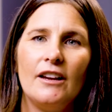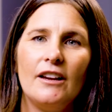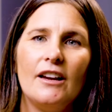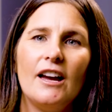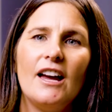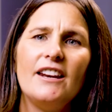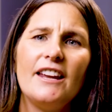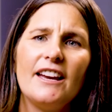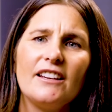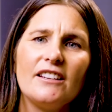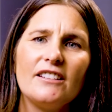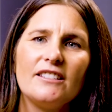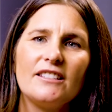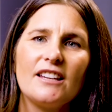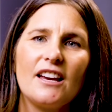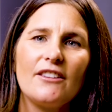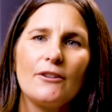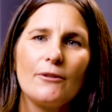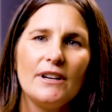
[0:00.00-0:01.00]
And Angus,
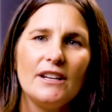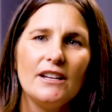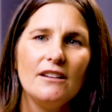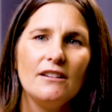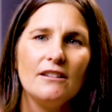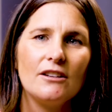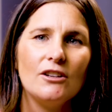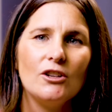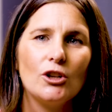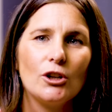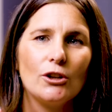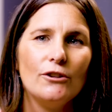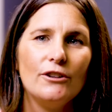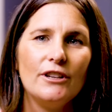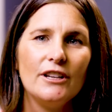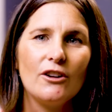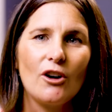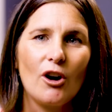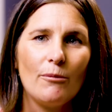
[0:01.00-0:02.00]
are there any
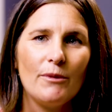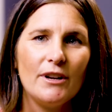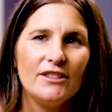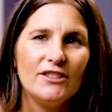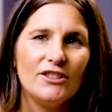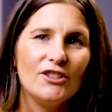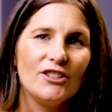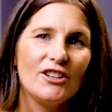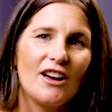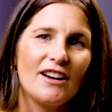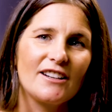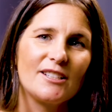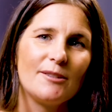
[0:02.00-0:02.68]
concluding comments you'd like